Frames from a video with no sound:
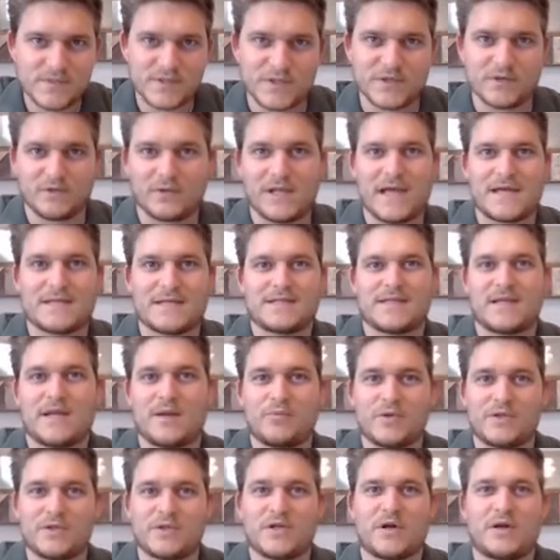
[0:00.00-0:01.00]
So last
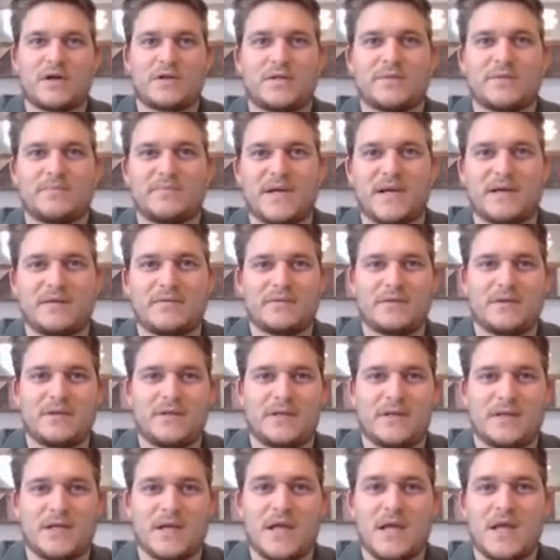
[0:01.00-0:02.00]
time we talked about
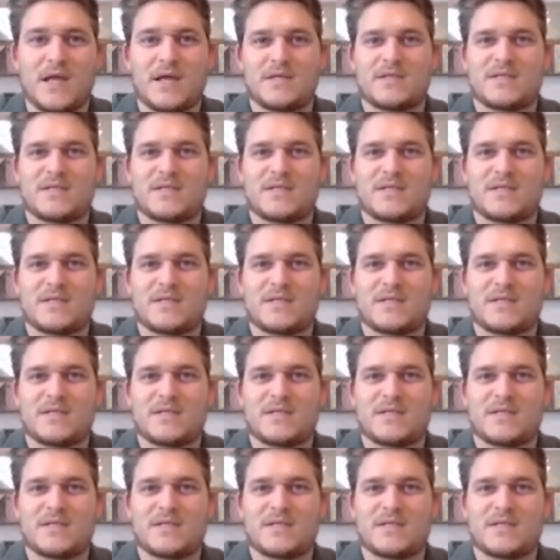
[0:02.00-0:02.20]
the